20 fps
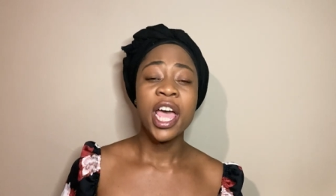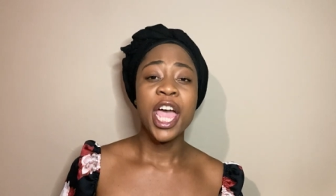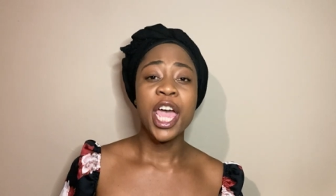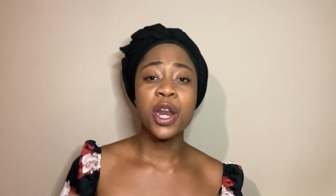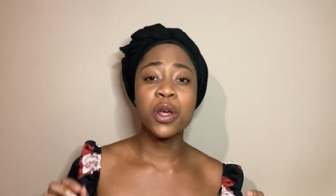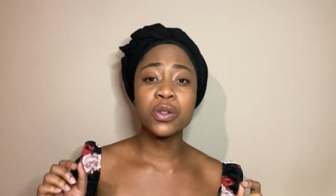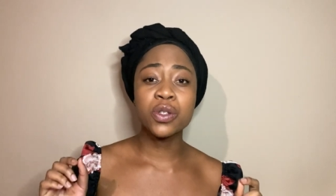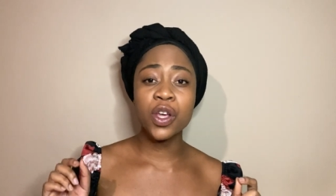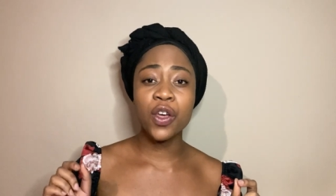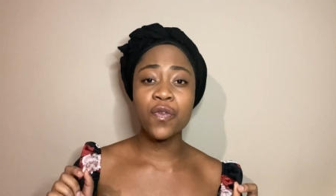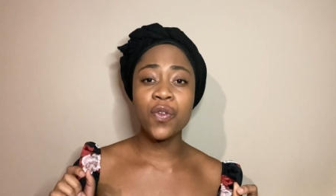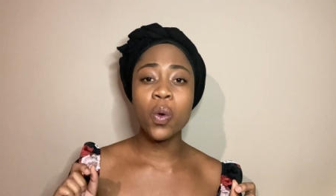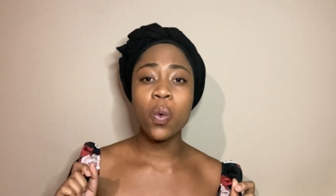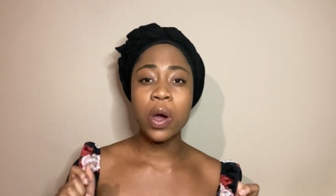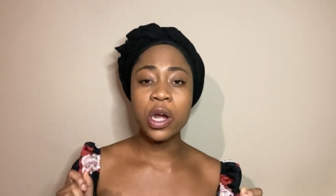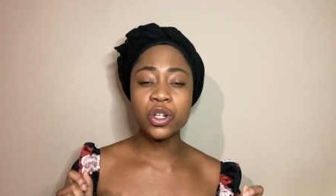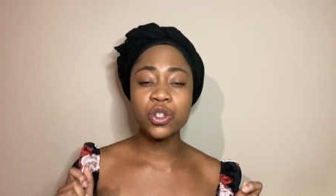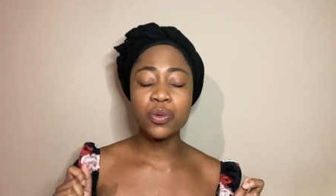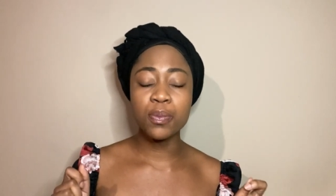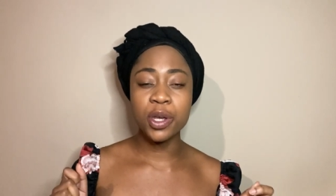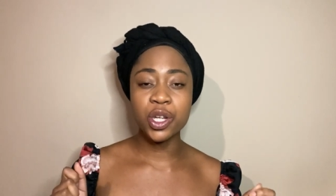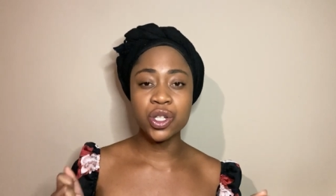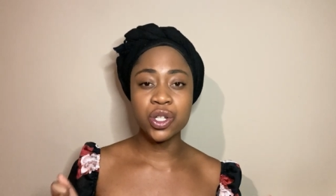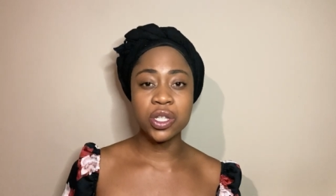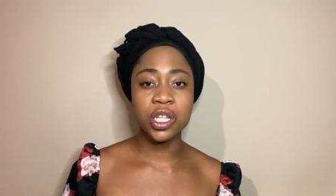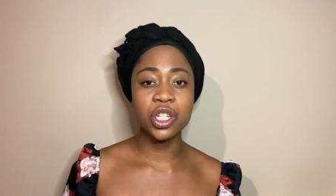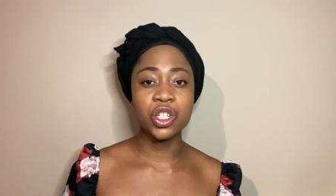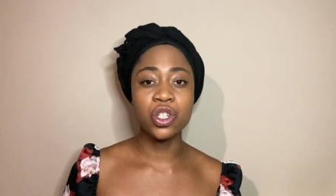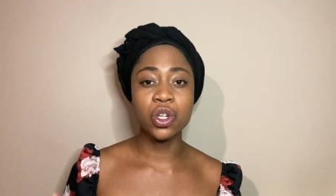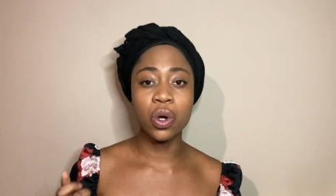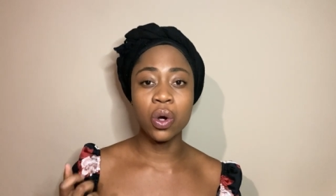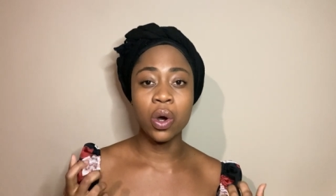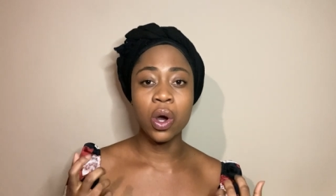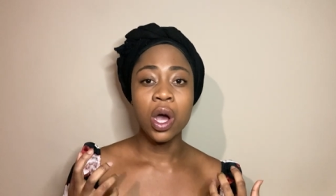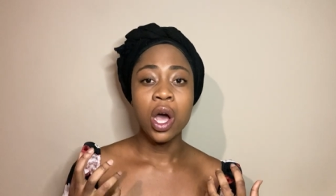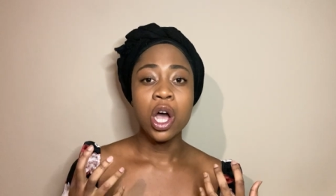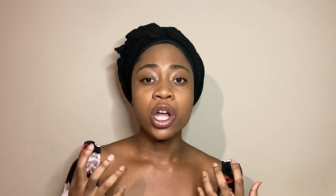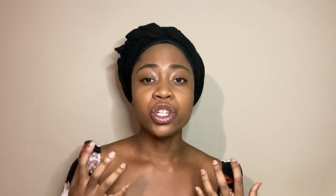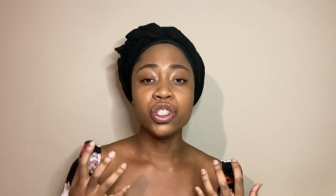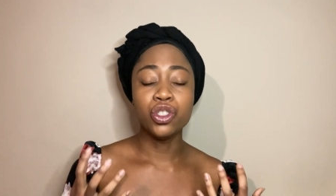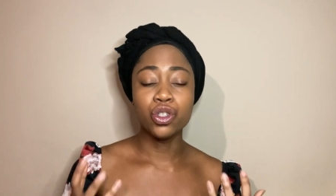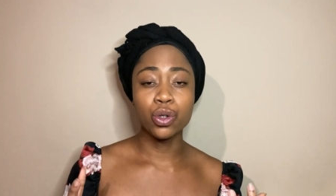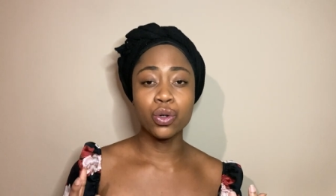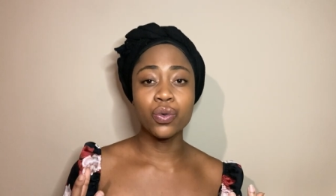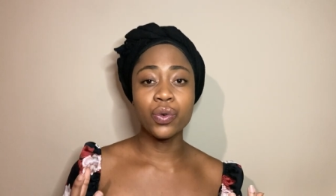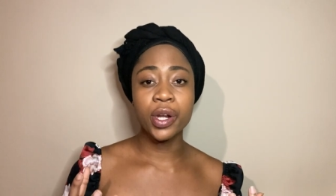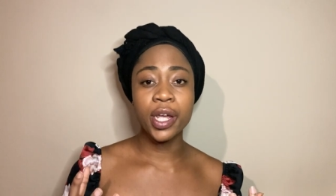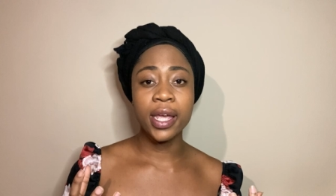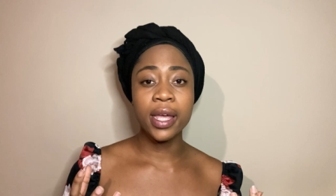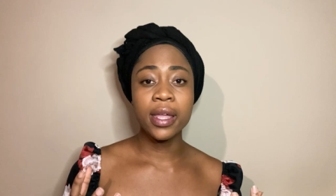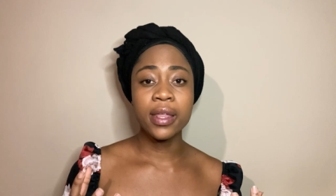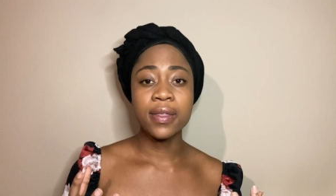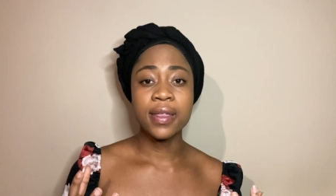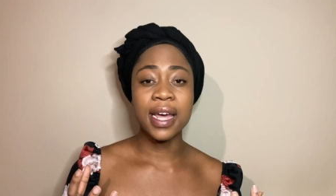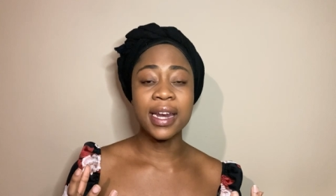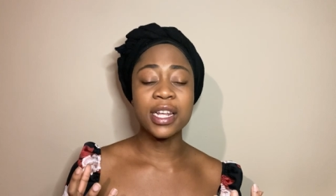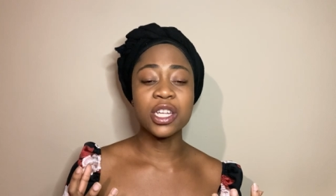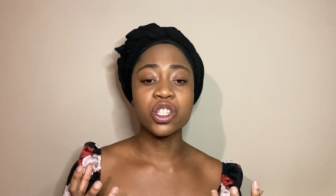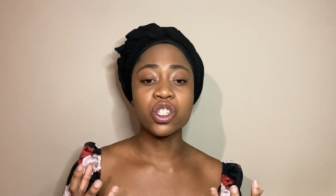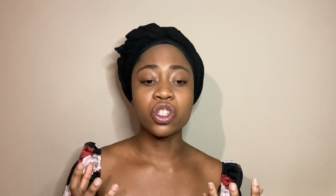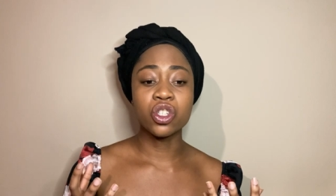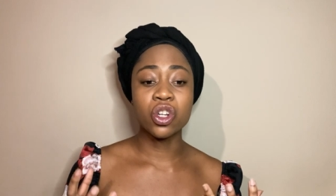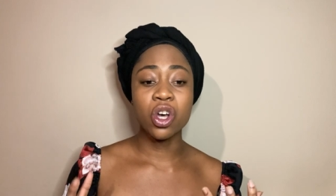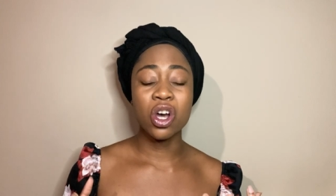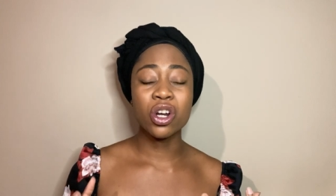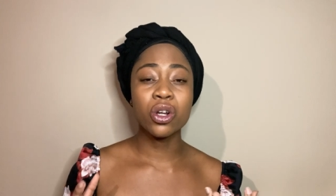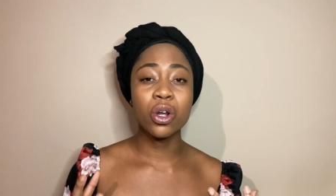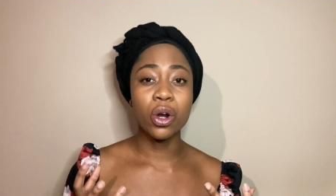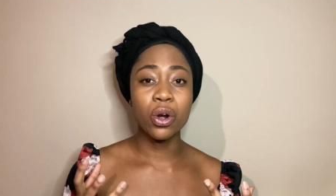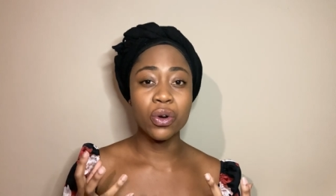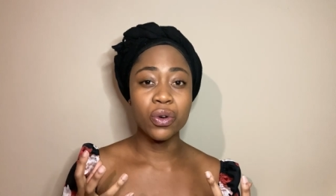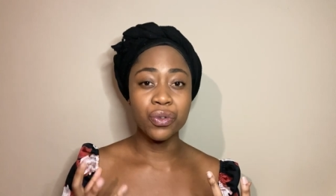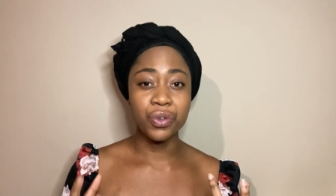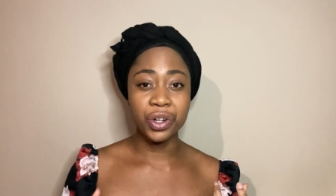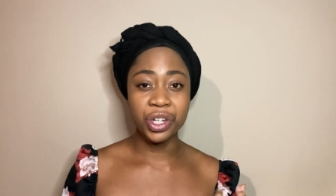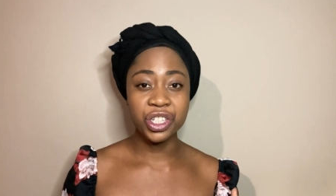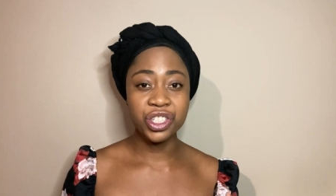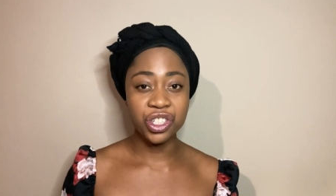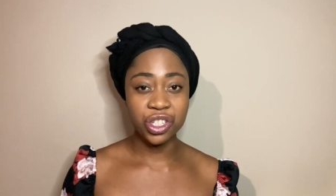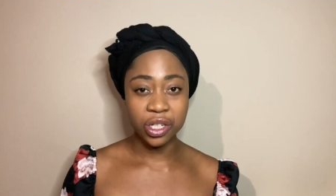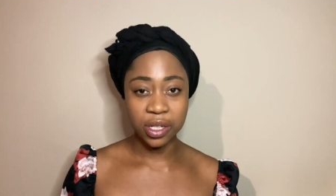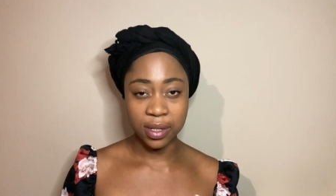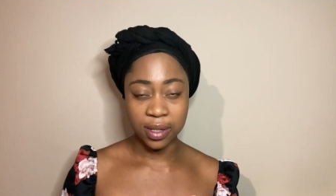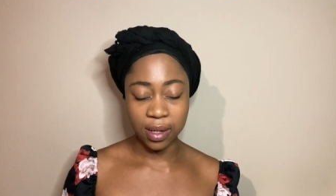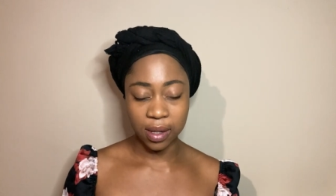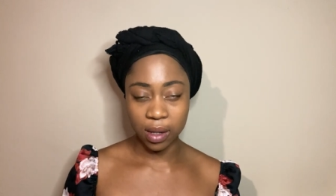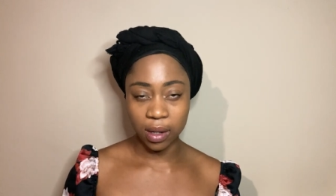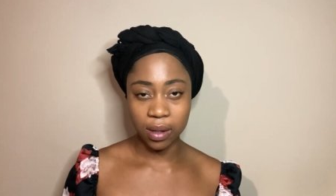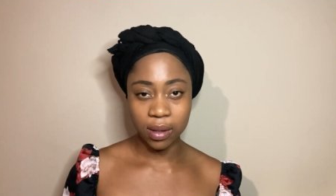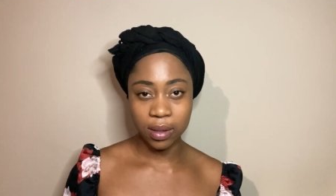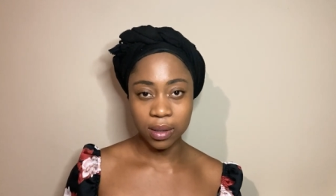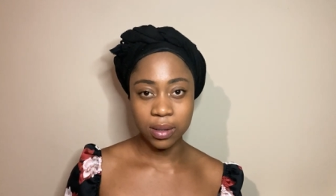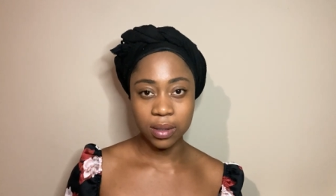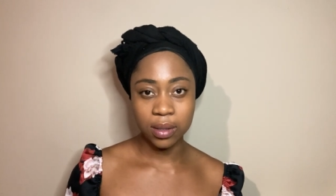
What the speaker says: And also, if you want to make sure that your jewelry that is not original